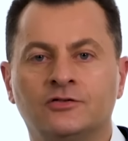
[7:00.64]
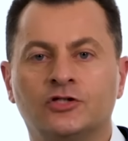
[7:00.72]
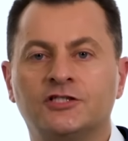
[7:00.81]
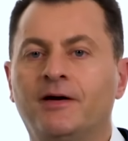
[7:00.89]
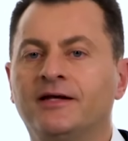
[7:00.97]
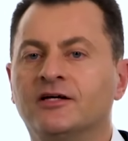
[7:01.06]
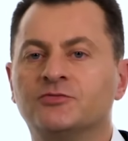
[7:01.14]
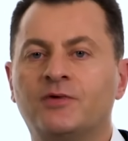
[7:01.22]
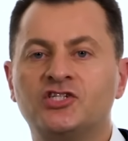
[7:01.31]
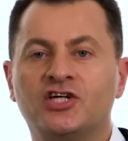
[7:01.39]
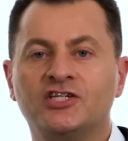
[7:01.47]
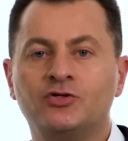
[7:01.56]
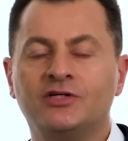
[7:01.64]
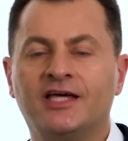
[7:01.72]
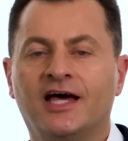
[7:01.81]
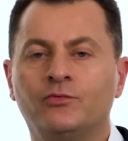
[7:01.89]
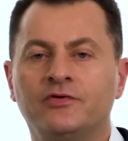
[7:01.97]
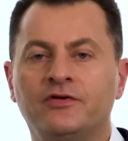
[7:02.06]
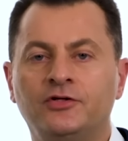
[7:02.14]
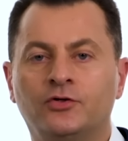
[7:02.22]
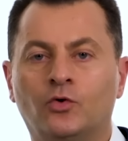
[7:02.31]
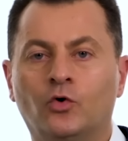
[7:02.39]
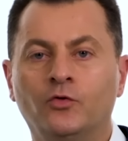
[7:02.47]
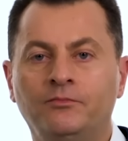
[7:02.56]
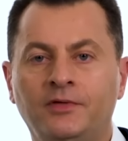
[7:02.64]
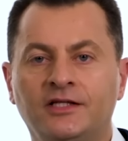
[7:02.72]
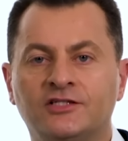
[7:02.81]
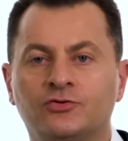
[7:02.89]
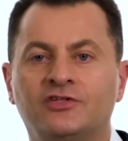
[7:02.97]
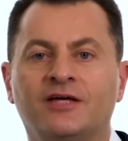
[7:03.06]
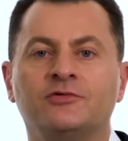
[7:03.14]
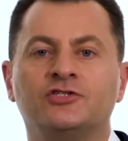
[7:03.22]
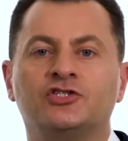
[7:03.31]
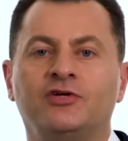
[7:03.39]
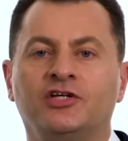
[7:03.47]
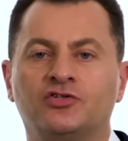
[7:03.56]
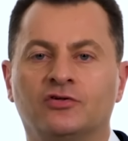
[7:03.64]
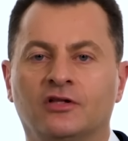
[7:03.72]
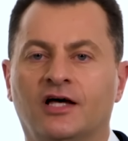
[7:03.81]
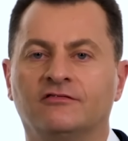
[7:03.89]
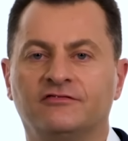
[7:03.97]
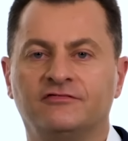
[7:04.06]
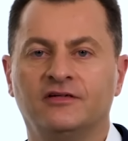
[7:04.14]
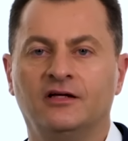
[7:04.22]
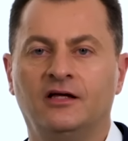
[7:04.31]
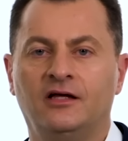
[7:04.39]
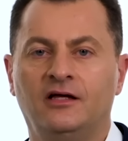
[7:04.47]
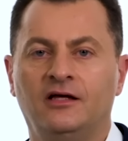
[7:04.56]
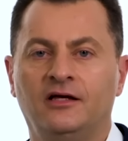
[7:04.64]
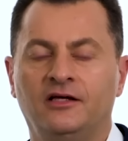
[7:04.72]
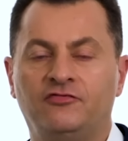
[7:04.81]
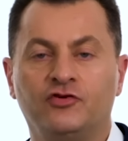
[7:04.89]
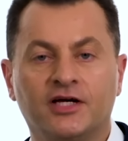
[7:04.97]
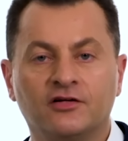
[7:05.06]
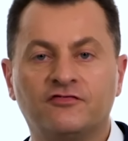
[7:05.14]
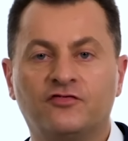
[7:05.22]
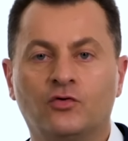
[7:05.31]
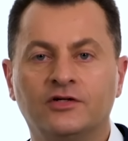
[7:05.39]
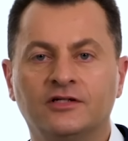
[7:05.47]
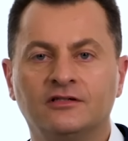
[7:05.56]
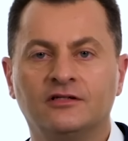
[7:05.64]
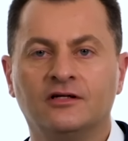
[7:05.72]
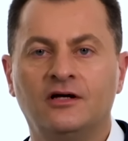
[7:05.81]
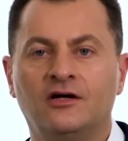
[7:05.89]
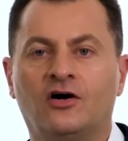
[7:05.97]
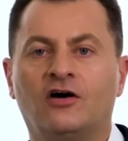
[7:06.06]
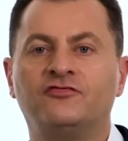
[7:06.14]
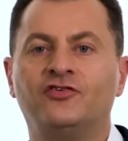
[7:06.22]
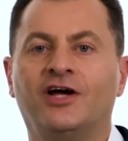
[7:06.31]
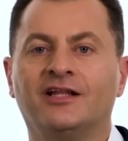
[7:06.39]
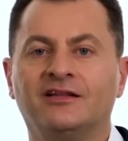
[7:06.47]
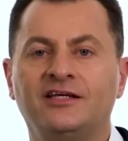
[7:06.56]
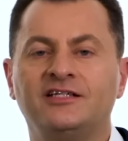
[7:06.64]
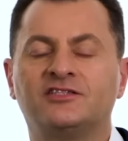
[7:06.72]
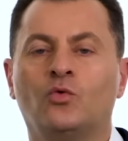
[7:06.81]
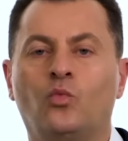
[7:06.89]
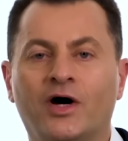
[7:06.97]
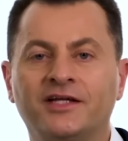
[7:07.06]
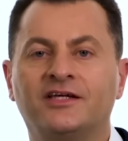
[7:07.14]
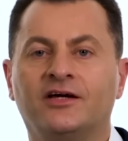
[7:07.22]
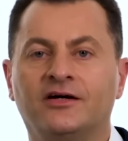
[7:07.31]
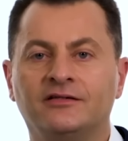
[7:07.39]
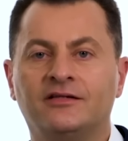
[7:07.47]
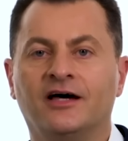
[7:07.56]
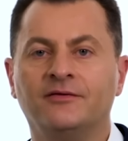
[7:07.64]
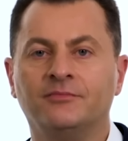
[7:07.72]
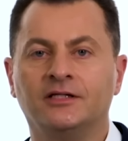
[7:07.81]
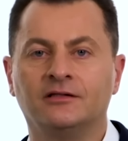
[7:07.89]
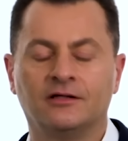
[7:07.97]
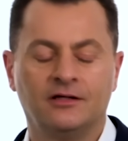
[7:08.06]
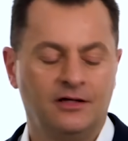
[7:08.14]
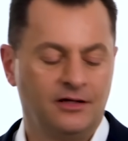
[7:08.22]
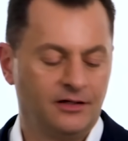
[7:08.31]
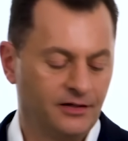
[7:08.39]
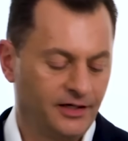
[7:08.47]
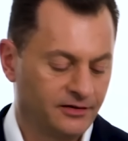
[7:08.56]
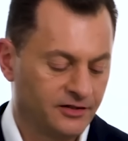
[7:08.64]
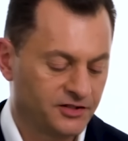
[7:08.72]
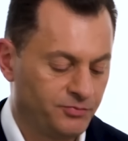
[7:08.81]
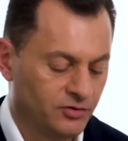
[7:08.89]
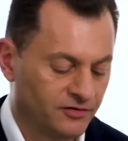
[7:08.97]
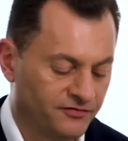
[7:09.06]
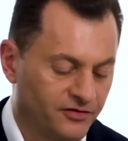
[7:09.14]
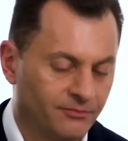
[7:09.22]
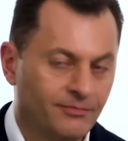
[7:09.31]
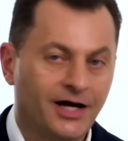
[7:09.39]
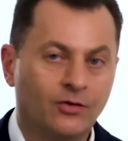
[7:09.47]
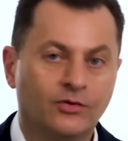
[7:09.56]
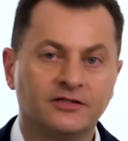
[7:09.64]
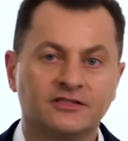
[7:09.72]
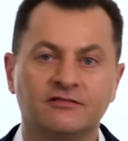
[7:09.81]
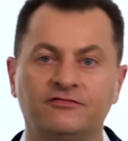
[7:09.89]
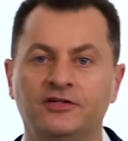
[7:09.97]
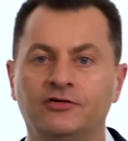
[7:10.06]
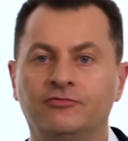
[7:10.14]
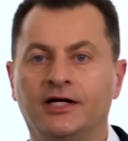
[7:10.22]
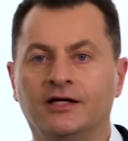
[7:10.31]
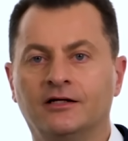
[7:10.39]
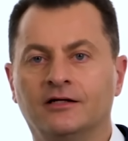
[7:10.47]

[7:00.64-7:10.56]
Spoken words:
spend as much as you can within your own means to demonstrate your love. If you can afford it, offer at least a 1-carat diamond, like this beautiful Mawad Symphony ring,